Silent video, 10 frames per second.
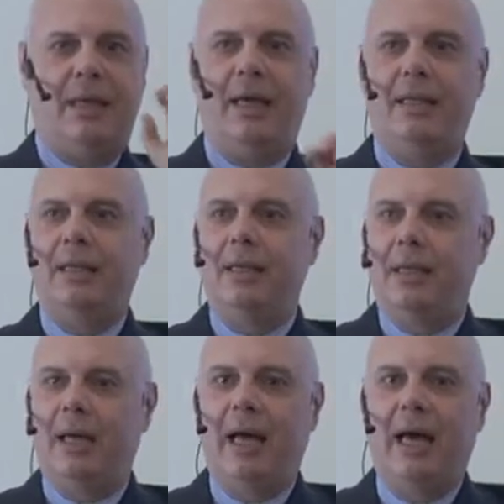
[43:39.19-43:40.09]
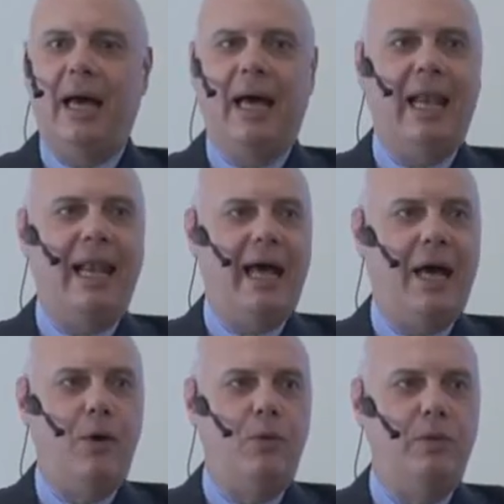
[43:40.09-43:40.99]
and
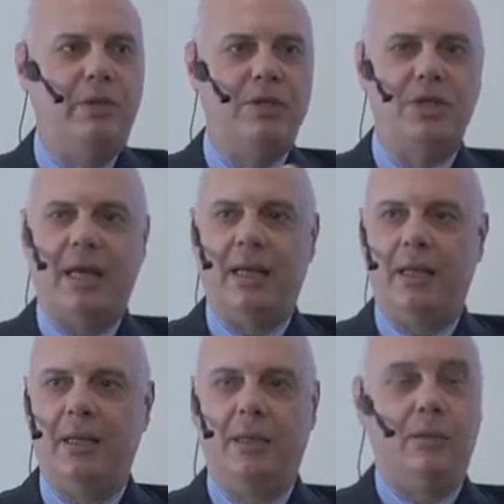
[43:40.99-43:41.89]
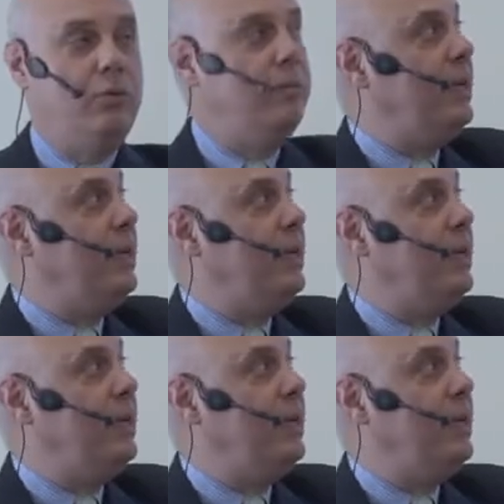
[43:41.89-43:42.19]
allow the channel to